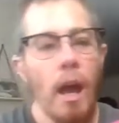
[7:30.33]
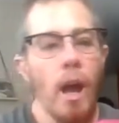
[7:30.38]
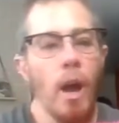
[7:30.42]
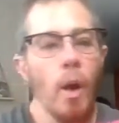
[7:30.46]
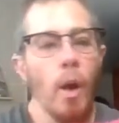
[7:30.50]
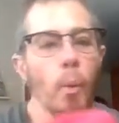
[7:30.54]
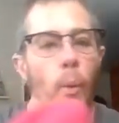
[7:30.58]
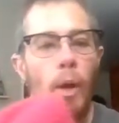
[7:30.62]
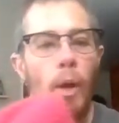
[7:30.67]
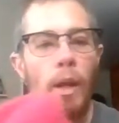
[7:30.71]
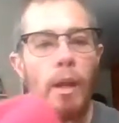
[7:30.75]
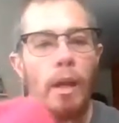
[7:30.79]

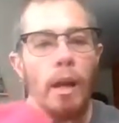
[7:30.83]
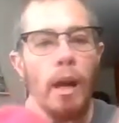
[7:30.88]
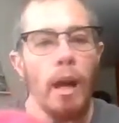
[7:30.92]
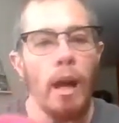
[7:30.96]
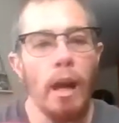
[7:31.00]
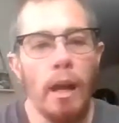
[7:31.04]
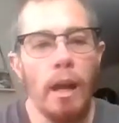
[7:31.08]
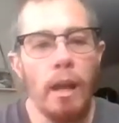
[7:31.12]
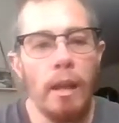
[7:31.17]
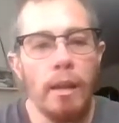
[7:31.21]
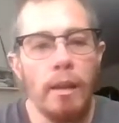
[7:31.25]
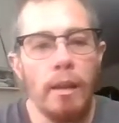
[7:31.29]
When
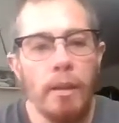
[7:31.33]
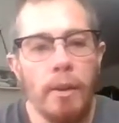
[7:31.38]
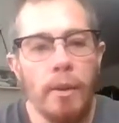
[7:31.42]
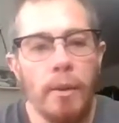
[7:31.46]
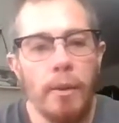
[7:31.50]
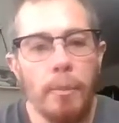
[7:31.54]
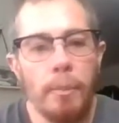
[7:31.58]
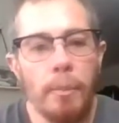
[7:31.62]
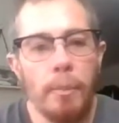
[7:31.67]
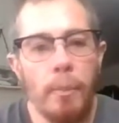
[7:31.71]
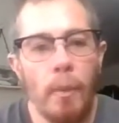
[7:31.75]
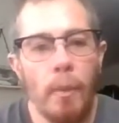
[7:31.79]
I
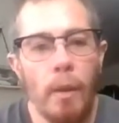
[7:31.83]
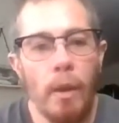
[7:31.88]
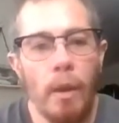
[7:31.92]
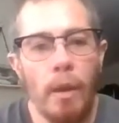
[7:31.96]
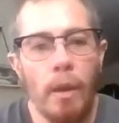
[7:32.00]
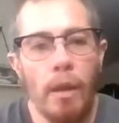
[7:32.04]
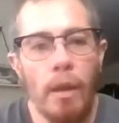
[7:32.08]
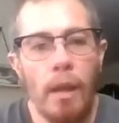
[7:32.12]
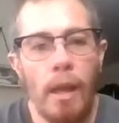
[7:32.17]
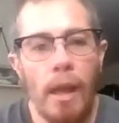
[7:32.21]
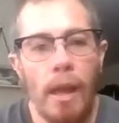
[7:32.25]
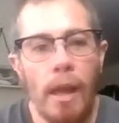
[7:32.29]

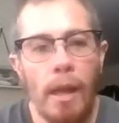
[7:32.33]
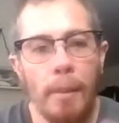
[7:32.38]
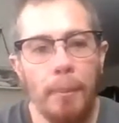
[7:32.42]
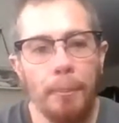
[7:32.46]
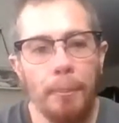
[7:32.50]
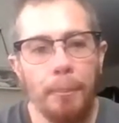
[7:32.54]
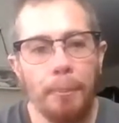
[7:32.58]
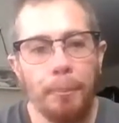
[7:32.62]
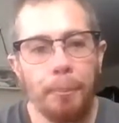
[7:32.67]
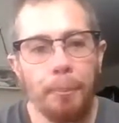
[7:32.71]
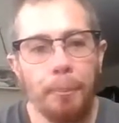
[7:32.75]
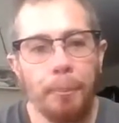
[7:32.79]
uh,
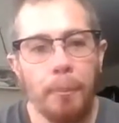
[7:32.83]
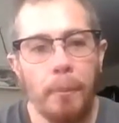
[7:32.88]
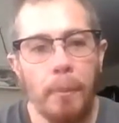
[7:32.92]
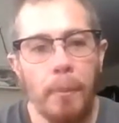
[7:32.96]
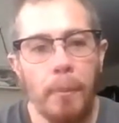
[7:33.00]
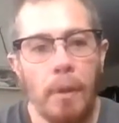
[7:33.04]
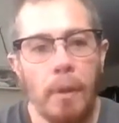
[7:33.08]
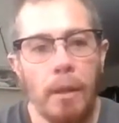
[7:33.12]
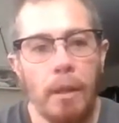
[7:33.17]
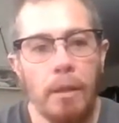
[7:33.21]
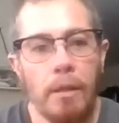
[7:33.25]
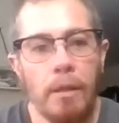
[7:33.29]

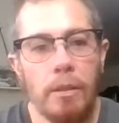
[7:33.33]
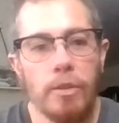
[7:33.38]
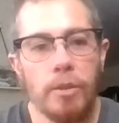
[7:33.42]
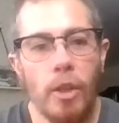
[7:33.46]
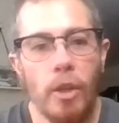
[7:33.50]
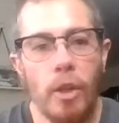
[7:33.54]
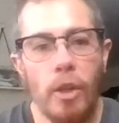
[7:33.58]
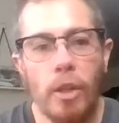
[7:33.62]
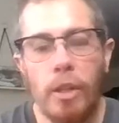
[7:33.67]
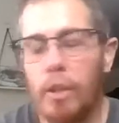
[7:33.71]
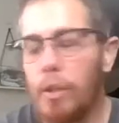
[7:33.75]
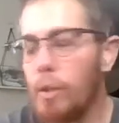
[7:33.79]

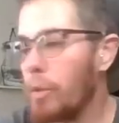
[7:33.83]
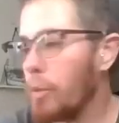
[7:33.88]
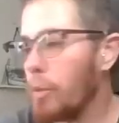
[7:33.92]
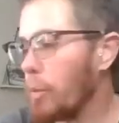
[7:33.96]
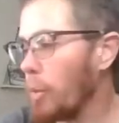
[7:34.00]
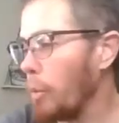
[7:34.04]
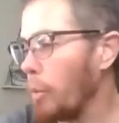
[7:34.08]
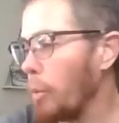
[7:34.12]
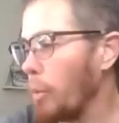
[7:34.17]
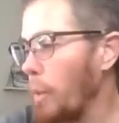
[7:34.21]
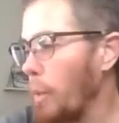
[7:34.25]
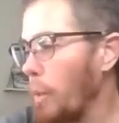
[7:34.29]
started,
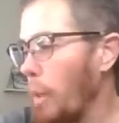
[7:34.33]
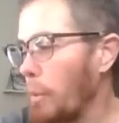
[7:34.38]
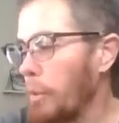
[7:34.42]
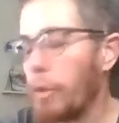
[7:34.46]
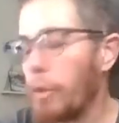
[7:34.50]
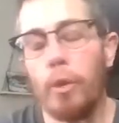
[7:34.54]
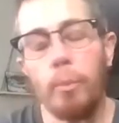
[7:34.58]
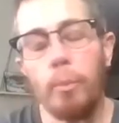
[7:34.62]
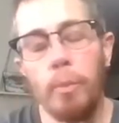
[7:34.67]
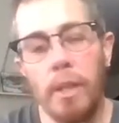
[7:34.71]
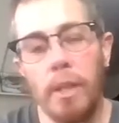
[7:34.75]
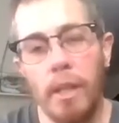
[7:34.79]
when I was
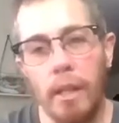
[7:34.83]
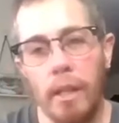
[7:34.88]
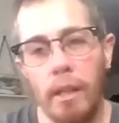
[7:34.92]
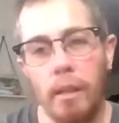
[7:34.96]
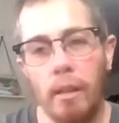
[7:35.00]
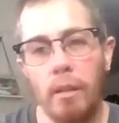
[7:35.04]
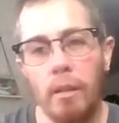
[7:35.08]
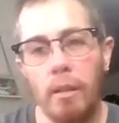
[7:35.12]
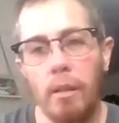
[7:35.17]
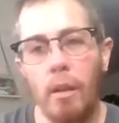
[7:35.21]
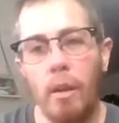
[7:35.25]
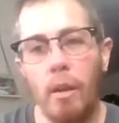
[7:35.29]
loom
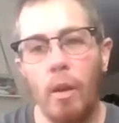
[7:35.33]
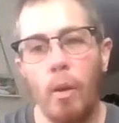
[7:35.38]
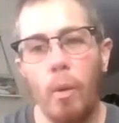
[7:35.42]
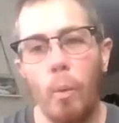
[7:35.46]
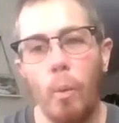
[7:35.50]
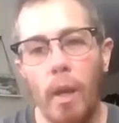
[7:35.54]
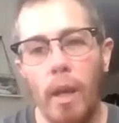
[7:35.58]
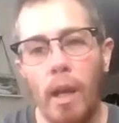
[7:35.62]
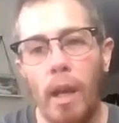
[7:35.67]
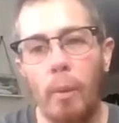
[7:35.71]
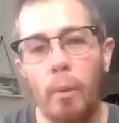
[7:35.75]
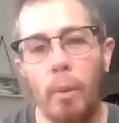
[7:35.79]
knitting,
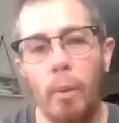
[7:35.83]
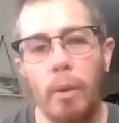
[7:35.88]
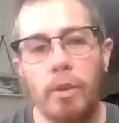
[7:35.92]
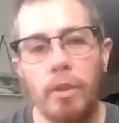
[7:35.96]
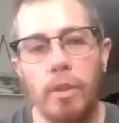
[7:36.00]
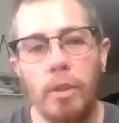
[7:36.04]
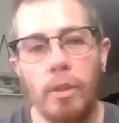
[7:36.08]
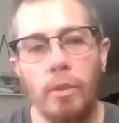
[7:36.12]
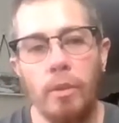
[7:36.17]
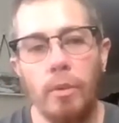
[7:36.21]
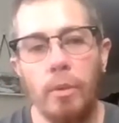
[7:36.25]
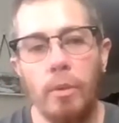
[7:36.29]
what I would
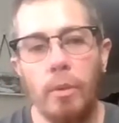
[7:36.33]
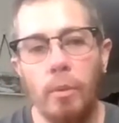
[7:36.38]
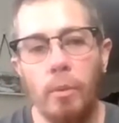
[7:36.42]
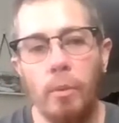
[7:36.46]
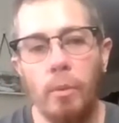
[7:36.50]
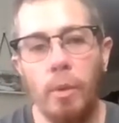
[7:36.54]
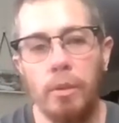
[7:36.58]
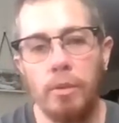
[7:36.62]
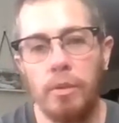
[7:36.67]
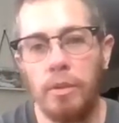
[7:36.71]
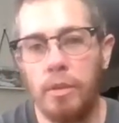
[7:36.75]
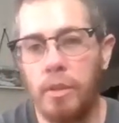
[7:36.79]
do
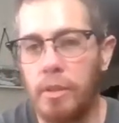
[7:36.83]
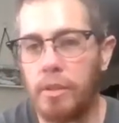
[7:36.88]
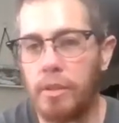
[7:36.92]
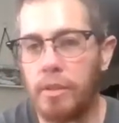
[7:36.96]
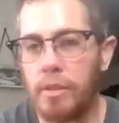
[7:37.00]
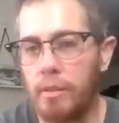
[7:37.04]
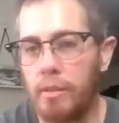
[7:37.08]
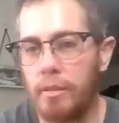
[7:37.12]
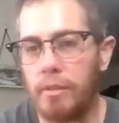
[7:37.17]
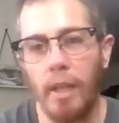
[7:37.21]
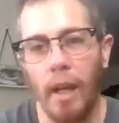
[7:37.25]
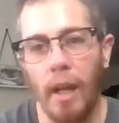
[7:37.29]
would just
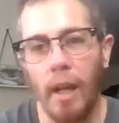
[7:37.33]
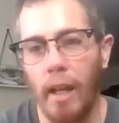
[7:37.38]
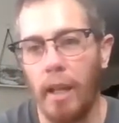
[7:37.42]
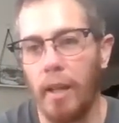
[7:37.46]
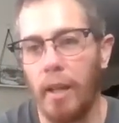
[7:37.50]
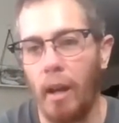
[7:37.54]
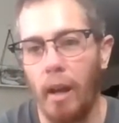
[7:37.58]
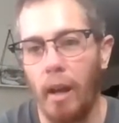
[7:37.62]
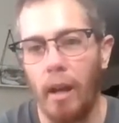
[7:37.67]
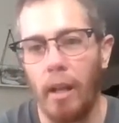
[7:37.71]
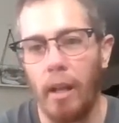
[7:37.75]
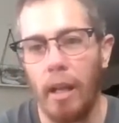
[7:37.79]
tie a
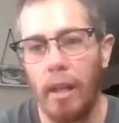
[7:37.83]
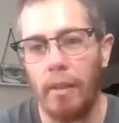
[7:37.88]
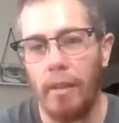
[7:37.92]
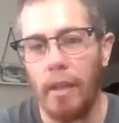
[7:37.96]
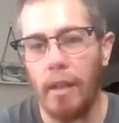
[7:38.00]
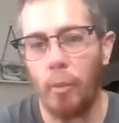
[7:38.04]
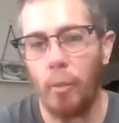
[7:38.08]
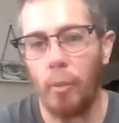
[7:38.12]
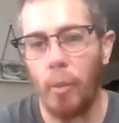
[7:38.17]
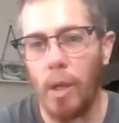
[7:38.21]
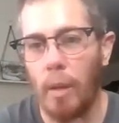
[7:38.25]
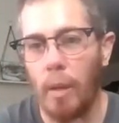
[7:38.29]
knot and
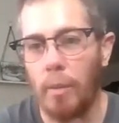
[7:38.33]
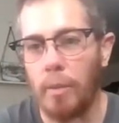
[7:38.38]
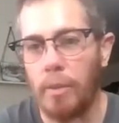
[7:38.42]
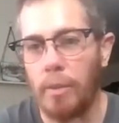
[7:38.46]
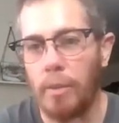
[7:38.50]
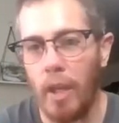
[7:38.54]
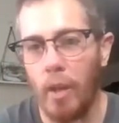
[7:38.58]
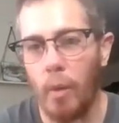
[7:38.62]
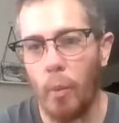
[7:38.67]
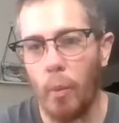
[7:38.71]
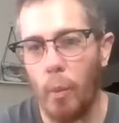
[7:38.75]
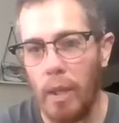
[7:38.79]
then when I was
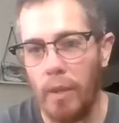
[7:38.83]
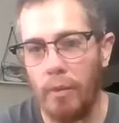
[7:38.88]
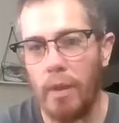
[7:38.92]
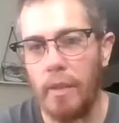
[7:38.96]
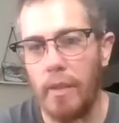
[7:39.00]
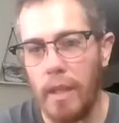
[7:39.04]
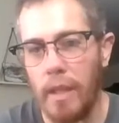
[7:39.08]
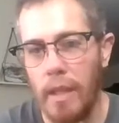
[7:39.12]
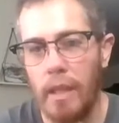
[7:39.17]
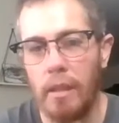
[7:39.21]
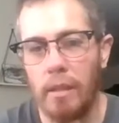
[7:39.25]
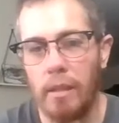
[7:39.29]
done, weave in
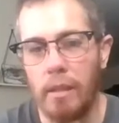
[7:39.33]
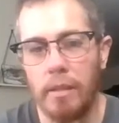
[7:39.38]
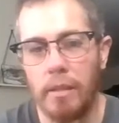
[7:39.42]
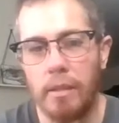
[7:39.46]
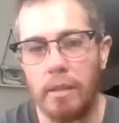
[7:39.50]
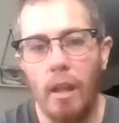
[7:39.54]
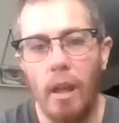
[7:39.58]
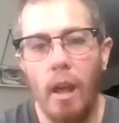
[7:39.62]
the ends.